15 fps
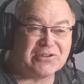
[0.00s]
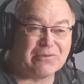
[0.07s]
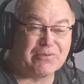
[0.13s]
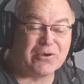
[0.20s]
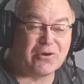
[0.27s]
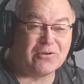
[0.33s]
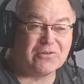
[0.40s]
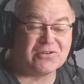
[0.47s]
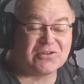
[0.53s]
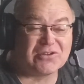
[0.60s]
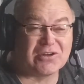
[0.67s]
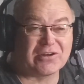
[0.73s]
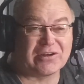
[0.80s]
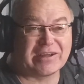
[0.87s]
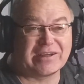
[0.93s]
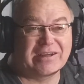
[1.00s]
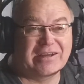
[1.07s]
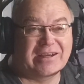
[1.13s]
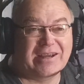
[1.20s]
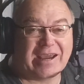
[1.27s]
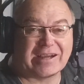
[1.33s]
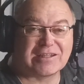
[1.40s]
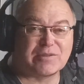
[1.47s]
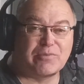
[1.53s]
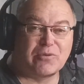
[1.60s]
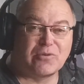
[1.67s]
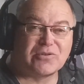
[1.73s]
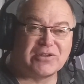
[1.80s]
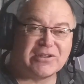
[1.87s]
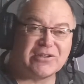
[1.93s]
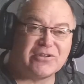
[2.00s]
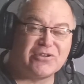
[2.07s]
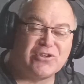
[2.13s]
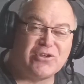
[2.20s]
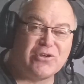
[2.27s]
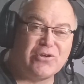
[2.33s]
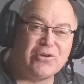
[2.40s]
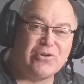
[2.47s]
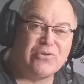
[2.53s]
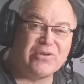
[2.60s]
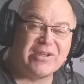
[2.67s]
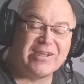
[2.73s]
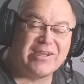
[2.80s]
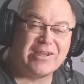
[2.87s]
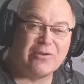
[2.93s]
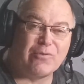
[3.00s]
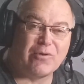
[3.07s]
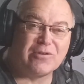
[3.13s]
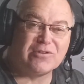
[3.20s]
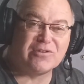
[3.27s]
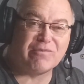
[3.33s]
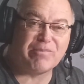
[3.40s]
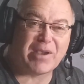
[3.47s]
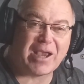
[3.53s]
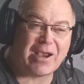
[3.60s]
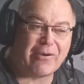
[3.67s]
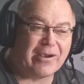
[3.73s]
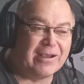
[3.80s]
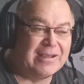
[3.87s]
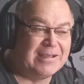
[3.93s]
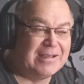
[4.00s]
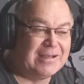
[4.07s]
So I'm constantly exporting 2 kilowatts of power.